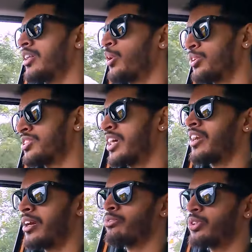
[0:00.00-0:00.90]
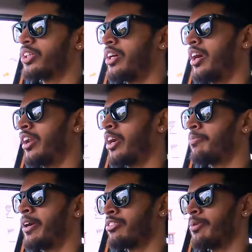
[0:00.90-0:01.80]
Now this car comes with a
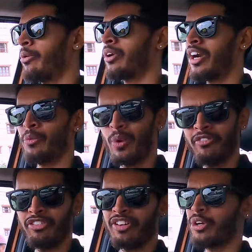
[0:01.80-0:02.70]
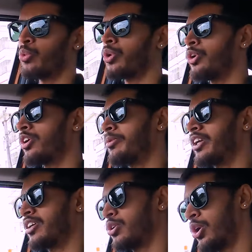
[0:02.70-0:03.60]
100 PS power and 152 Newton
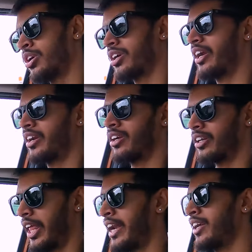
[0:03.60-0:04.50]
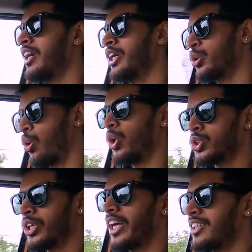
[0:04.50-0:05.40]
meter torque, and that. You
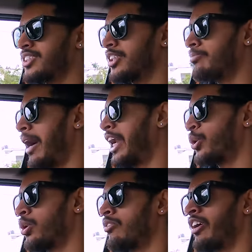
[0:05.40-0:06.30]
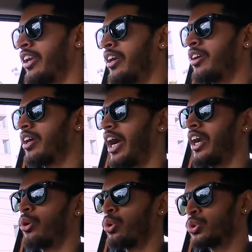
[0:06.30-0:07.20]
also get this in the manual variant
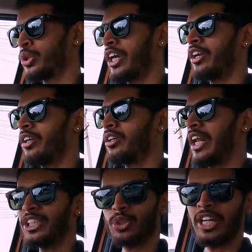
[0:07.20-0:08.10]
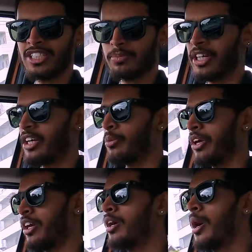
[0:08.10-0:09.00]
and also get it in the naturally aspirated
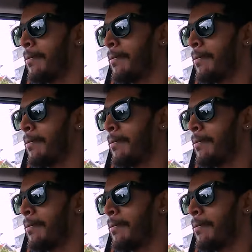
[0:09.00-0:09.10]
variant.